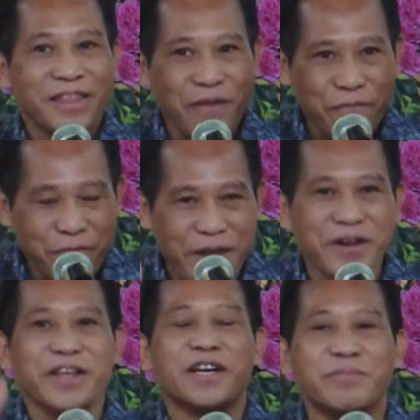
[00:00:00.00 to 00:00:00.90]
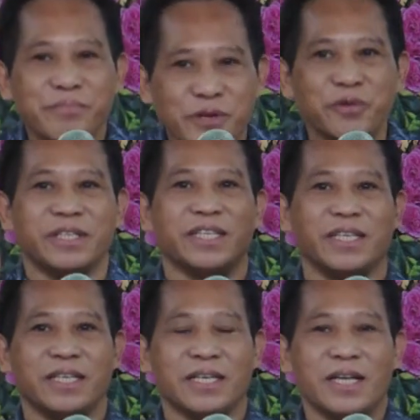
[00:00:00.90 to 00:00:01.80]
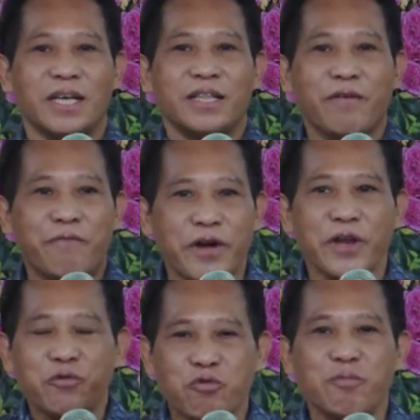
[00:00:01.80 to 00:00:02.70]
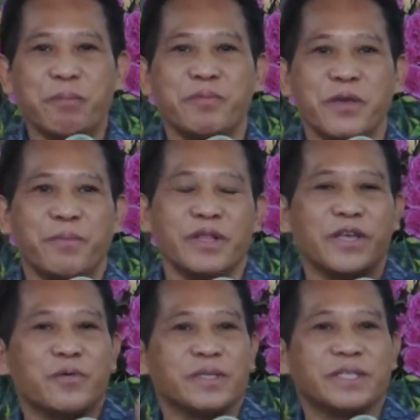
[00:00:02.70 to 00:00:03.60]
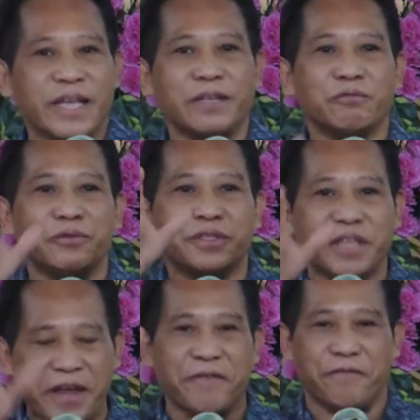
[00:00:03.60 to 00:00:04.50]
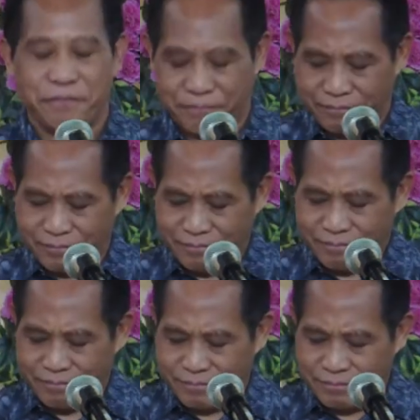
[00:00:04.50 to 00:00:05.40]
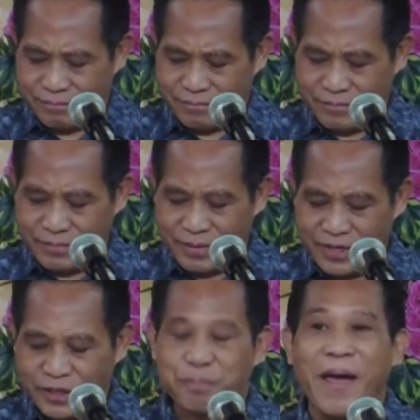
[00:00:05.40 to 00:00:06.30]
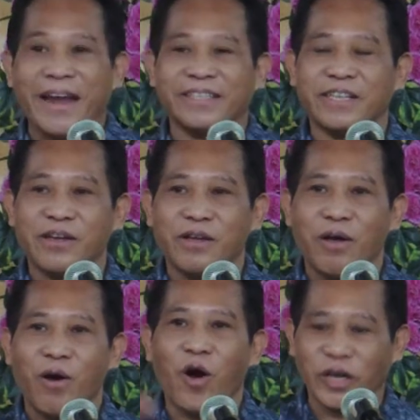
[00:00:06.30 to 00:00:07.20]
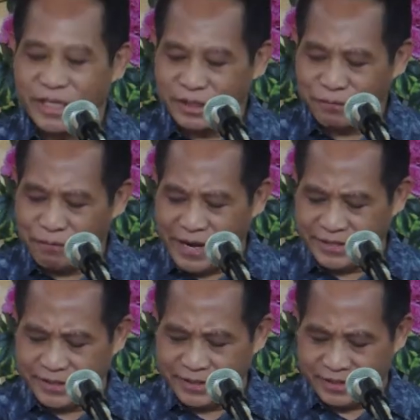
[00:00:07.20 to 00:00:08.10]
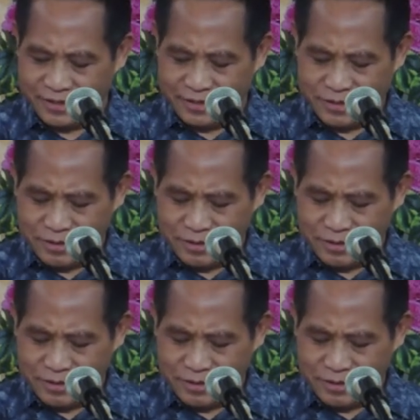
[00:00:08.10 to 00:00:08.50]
the very community, the very group of people he was sent to save, spat on his face,